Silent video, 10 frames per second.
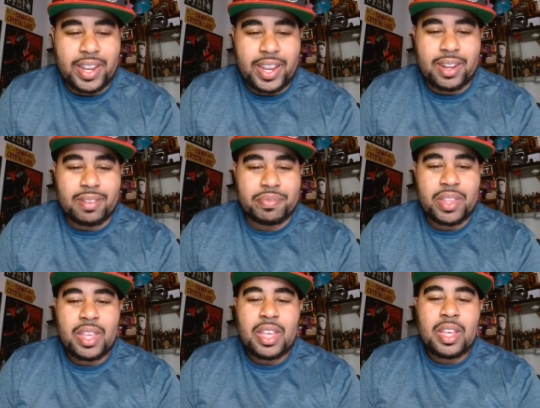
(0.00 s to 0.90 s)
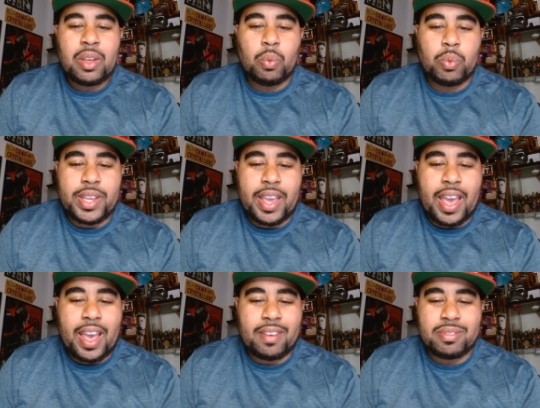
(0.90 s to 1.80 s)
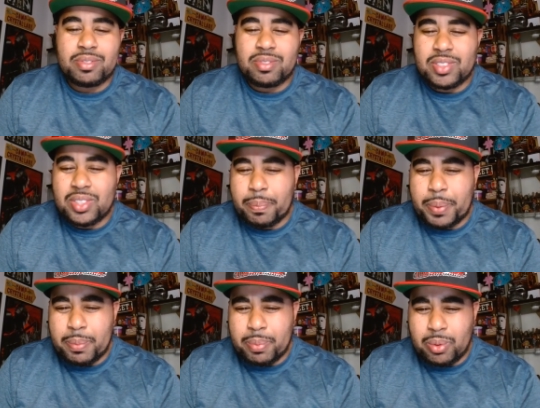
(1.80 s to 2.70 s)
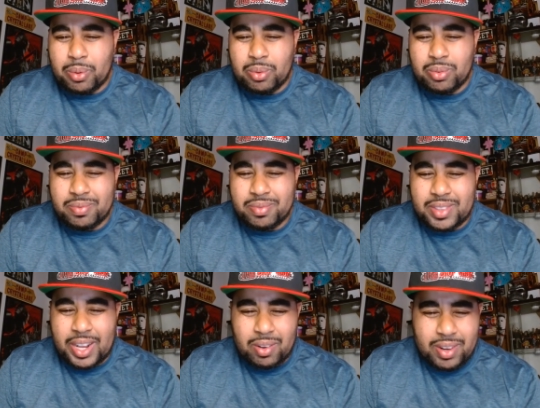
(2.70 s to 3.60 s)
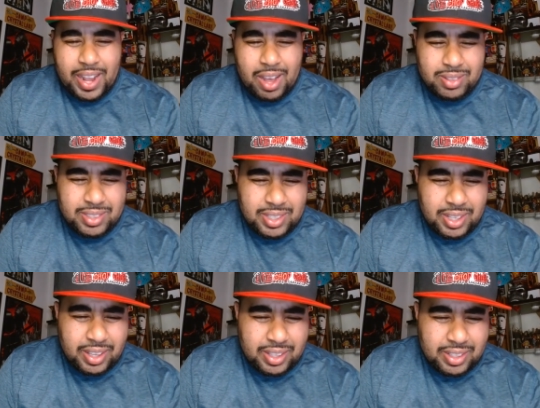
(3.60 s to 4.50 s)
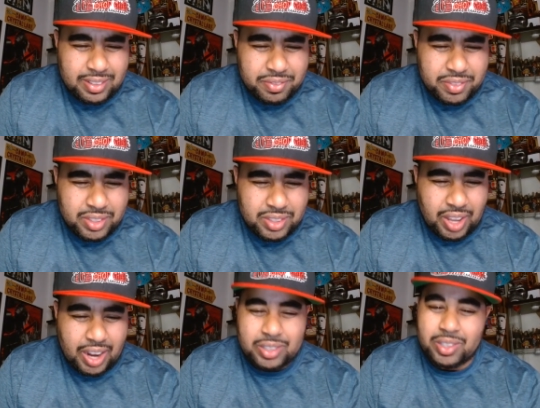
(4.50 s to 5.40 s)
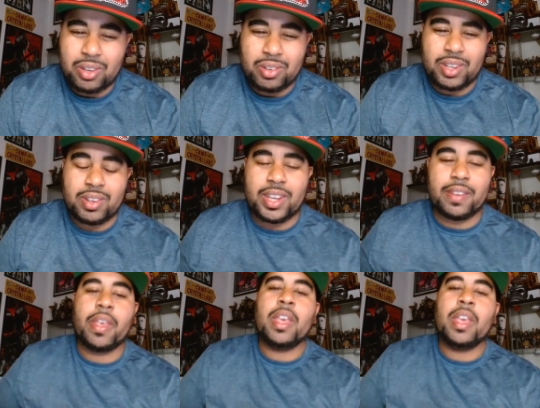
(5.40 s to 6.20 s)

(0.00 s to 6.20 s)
And we have some people that are announced, Dr. Cody, okay.